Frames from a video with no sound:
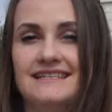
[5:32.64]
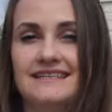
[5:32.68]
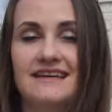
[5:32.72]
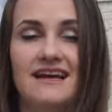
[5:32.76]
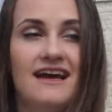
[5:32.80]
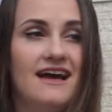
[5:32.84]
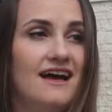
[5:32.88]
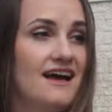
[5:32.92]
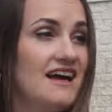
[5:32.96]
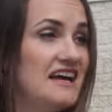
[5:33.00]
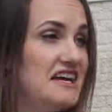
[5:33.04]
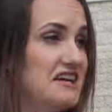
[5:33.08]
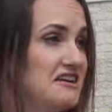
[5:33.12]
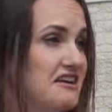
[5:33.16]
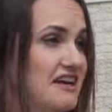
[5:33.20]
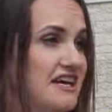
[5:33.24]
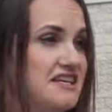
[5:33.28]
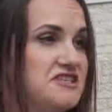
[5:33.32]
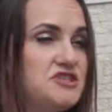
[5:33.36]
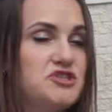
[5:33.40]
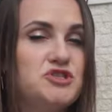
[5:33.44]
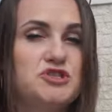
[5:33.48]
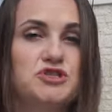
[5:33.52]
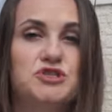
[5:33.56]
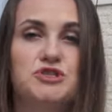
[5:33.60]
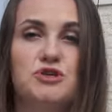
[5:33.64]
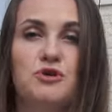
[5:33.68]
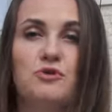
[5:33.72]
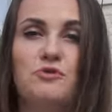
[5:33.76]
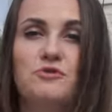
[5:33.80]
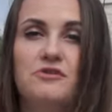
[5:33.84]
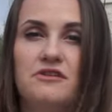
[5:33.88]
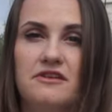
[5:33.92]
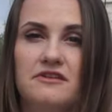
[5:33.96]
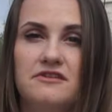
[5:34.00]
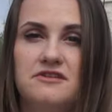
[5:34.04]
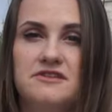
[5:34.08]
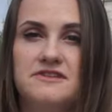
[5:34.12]
and it's so
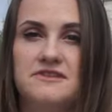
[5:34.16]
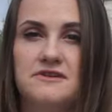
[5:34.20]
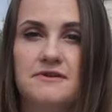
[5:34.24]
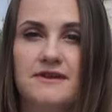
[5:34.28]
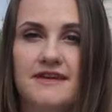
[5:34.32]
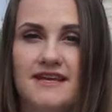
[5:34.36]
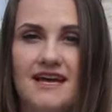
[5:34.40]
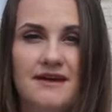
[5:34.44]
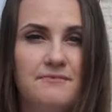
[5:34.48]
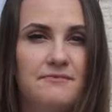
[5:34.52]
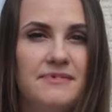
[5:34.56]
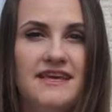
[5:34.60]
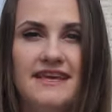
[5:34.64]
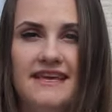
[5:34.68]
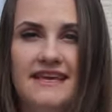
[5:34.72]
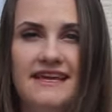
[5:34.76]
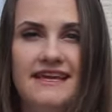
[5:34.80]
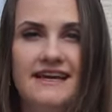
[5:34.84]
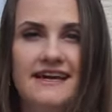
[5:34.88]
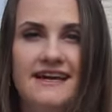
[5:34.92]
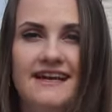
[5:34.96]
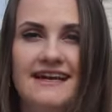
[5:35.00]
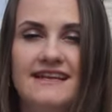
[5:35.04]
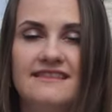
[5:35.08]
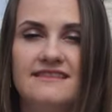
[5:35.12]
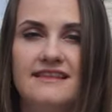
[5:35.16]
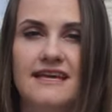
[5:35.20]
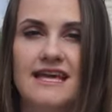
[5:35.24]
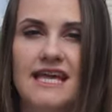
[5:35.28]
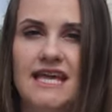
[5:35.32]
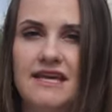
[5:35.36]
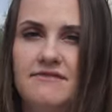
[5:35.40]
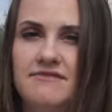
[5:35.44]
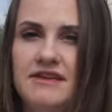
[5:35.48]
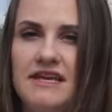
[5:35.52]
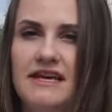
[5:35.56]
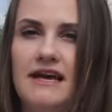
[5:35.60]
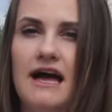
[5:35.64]
good to come here in the
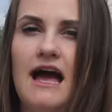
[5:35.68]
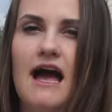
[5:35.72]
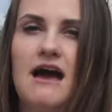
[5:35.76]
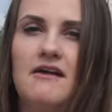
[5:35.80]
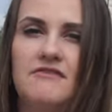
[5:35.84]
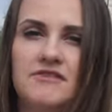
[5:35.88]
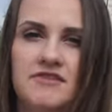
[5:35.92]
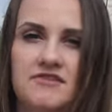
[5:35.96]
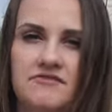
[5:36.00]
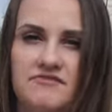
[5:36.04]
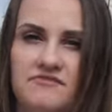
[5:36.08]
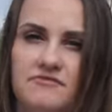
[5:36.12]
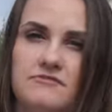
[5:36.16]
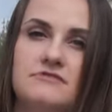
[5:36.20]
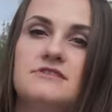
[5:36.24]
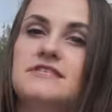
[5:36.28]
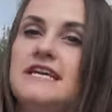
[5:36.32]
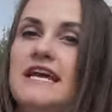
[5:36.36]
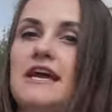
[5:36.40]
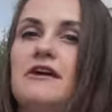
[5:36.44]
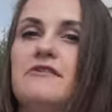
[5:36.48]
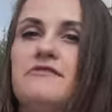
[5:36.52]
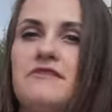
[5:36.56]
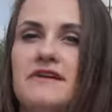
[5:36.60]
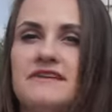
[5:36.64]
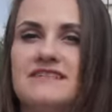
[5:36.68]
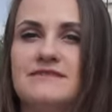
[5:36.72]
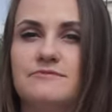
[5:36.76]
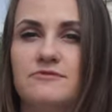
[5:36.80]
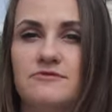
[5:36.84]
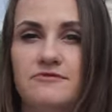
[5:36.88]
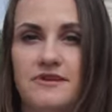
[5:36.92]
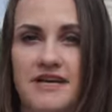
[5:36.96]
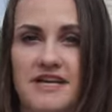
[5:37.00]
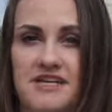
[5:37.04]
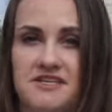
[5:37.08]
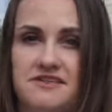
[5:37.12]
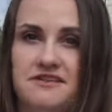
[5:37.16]
evening after a full day of
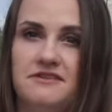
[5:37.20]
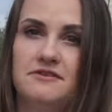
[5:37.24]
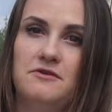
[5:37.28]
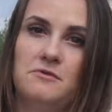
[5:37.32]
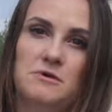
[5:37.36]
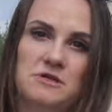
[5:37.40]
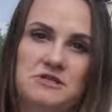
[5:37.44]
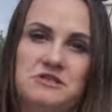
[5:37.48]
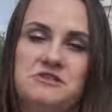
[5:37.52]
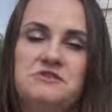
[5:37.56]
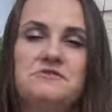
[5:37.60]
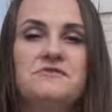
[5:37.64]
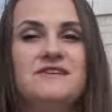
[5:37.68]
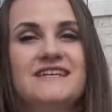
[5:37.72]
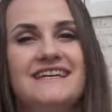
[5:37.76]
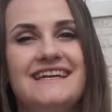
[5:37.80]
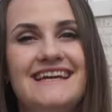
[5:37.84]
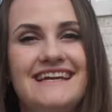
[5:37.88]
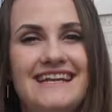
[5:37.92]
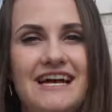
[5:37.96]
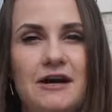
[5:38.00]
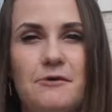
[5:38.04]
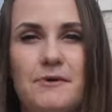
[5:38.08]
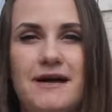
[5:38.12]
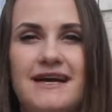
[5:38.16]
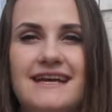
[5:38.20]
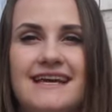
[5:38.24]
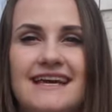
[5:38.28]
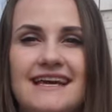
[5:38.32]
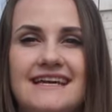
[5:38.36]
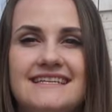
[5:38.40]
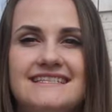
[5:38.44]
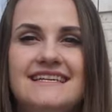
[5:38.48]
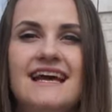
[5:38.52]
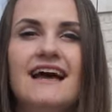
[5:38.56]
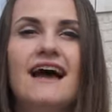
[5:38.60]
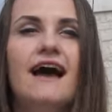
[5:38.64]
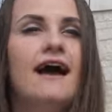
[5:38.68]
exploration or shooting in our
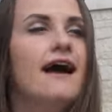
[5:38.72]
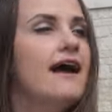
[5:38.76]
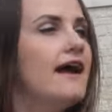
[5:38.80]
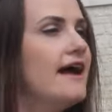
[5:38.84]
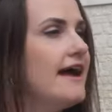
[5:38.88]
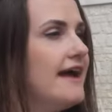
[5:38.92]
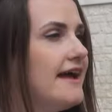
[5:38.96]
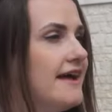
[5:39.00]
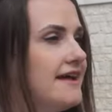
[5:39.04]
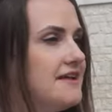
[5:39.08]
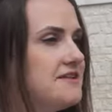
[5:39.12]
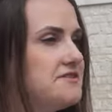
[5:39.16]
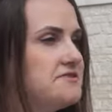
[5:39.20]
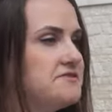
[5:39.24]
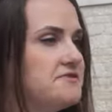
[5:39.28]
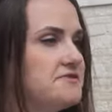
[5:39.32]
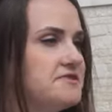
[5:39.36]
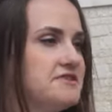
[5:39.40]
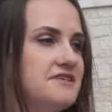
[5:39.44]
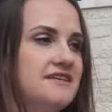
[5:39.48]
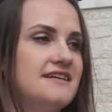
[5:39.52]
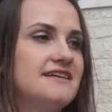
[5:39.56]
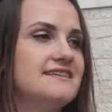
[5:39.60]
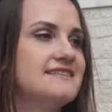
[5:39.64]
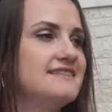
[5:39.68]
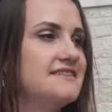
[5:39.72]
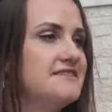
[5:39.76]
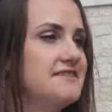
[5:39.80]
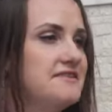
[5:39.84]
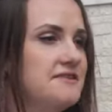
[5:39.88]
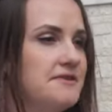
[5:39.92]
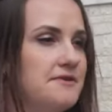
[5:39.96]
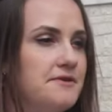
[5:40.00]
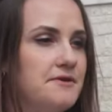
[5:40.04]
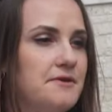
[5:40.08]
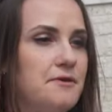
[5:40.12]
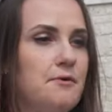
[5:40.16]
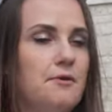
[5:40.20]
case, and to just,
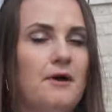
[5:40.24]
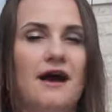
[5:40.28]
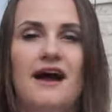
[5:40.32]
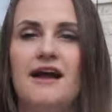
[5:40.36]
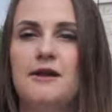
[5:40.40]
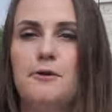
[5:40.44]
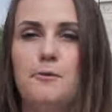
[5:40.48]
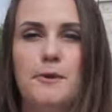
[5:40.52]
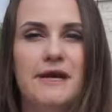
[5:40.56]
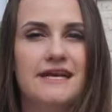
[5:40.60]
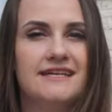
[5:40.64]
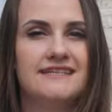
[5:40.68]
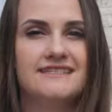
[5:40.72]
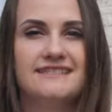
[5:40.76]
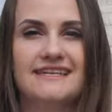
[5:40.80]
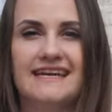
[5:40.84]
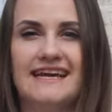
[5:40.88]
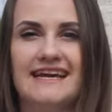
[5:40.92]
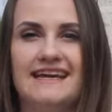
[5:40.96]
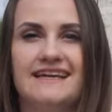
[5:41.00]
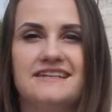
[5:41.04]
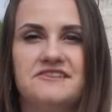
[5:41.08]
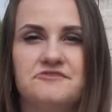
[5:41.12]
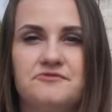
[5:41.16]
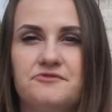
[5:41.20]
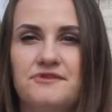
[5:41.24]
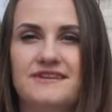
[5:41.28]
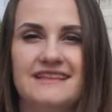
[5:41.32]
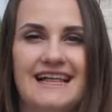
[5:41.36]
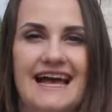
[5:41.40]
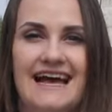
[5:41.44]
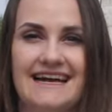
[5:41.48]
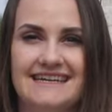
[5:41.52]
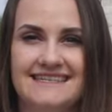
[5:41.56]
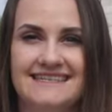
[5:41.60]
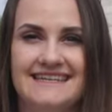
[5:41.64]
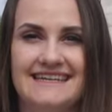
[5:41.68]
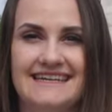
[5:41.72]
you know, unwind and
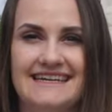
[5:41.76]
relax